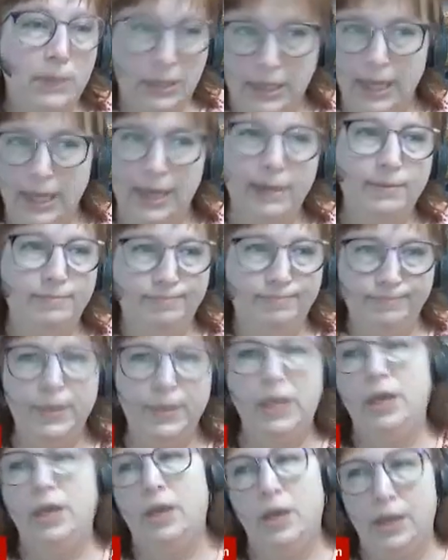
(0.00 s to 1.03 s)
get
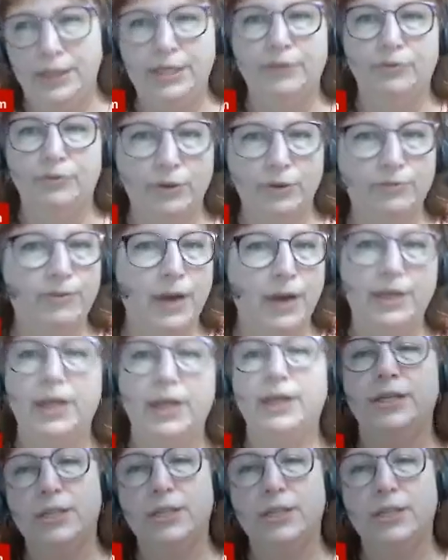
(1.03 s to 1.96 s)
a different funding?